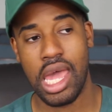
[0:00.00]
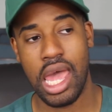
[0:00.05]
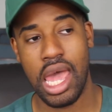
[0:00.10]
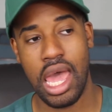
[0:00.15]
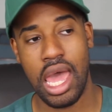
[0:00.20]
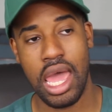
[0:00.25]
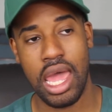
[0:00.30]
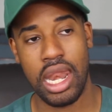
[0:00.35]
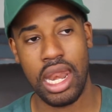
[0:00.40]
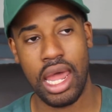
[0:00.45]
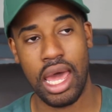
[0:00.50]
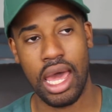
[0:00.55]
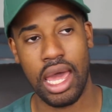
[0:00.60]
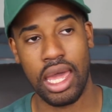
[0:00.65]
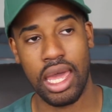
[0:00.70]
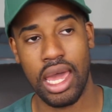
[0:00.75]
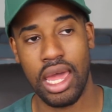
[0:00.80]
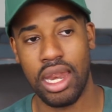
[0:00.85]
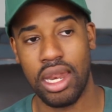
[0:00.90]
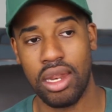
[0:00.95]
And
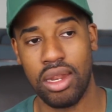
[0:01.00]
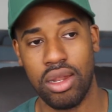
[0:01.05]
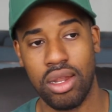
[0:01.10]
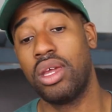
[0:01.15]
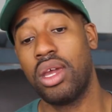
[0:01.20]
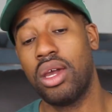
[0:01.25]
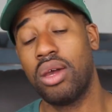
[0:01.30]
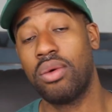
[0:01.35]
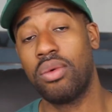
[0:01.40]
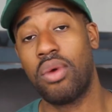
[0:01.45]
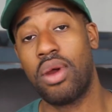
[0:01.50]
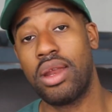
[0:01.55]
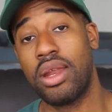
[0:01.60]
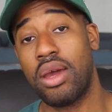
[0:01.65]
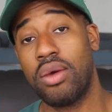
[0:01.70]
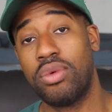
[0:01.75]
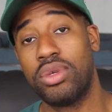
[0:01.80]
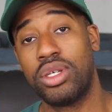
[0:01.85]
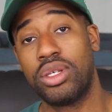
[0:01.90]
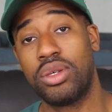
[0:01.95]
again, yeah, right
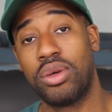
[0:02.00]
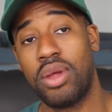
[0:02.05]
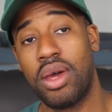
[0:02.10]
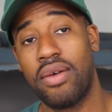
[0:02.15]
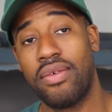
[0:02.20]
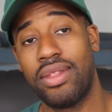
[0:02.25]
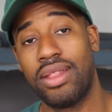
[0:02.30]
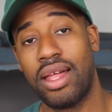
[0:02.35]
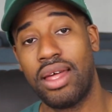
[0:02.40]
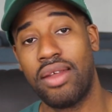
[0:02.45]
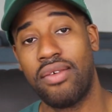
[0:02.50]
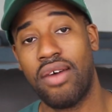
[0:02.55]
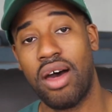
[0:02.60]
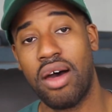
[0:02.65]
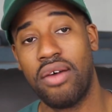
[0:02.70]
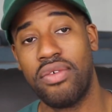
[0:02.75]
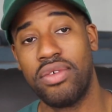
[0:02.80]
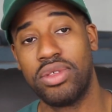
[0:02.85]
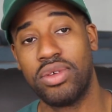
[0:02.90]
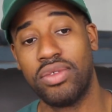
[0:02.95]
now we just don't have a lot of
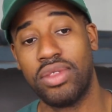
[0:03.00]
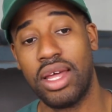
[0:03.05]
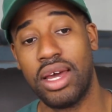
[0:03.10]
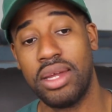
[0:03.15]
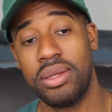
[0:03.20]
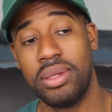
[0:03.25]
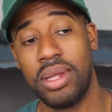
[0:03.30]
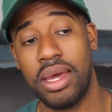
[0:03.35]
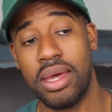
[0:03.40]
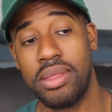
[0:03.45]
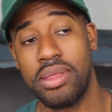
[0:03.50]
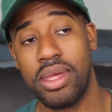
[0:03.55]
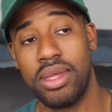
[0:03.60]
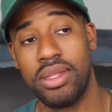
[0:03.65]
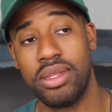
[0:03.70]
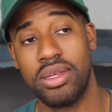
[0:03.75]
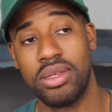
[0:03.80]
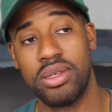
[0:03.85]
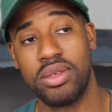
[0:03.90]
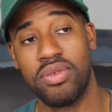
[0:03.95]
offensive line depth.
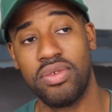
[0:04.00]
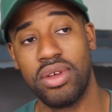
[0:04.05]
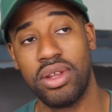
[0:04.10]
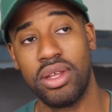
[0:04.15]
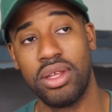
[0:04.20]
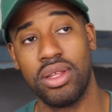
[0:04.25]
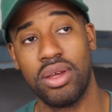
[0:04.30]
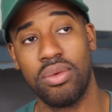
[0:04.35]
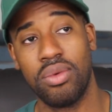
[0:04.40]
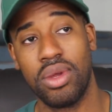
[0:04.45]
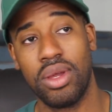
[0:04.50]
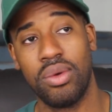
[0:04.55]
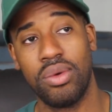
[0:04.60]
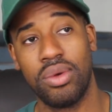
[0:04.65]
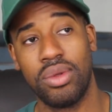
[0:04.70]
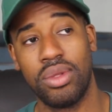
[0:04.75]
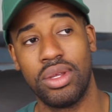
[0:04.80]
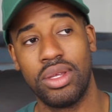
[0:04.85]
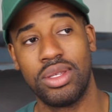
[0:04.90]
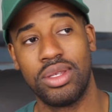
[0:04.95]
And this is funny that
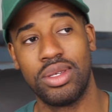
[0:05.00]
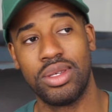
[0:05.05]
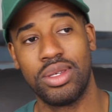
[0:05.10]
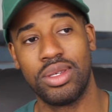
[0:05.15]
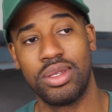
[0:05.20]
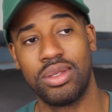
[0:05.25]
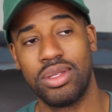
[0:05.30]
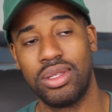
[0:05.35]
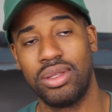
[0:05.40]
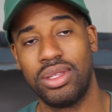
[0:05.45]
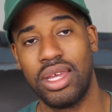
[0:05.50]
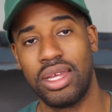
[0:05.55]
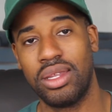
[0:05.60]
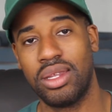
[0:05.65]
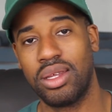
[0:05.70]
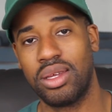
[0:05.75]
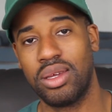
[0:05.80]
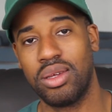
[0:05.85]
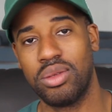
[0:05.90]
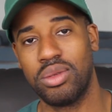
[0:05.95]
this is
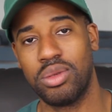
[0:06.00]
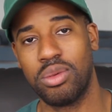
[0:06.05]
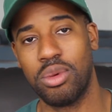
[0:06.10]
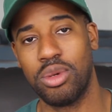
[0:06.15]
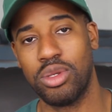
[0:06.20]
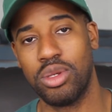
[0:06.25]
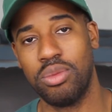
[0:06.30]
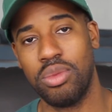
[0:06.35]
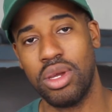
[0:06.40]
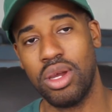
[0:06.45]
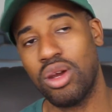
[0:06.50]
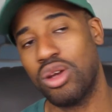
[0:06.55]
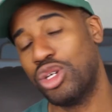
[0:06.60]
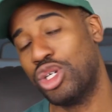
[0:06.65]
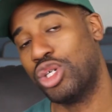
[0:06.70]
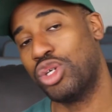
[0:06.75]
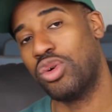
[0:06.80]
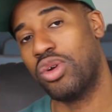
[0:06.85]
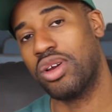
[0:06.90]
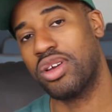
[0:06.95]
technically supposed to be our
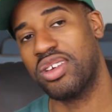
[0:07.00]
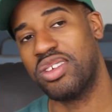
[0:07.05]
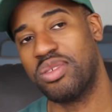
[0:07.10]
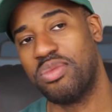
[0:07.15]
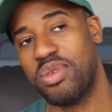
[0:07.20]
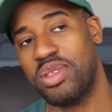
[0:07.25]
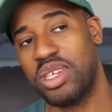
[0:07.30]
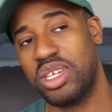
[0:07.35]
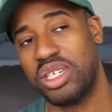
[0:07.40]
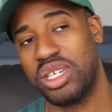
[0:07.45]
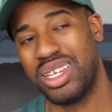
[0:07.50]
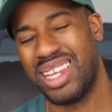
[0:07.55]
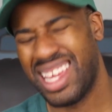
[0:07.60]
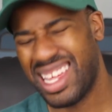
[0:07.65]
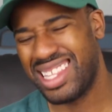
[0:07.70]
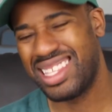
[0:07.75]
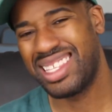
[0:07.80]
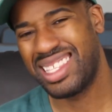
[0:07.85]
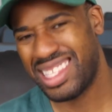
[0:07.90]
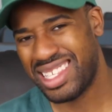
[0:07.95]
strongest position
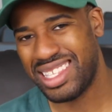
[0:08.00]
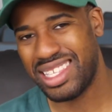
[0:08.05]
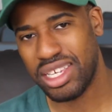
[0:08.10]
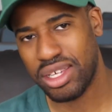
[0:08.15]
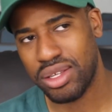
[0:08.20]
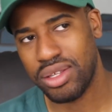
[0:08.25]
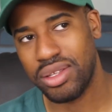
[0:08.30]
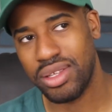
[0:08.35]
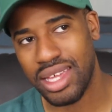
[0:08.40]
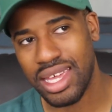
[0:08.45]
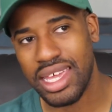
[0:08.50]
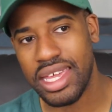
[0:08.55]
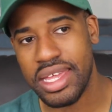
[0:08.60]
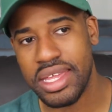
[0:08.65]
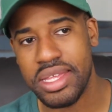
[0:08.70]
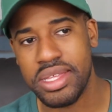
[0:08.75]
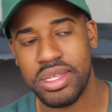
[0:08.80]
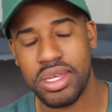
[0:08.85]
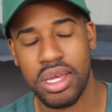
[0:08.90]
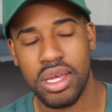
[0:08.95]
and still
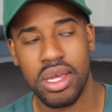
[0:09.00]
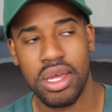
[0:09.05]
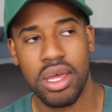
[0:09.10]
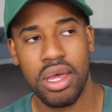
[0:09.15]
is,